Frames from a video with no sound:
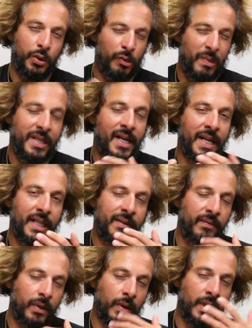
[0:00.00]
It would be nice
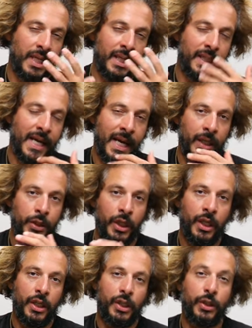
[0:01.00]
if you could engage
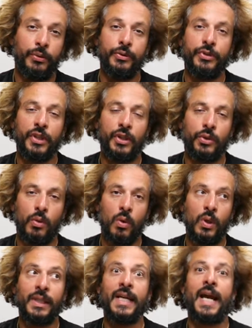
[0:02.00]
cruise
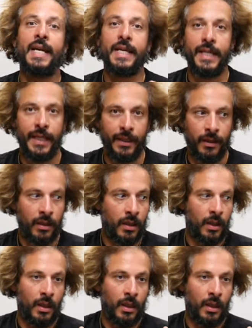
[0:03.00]
control in any gear,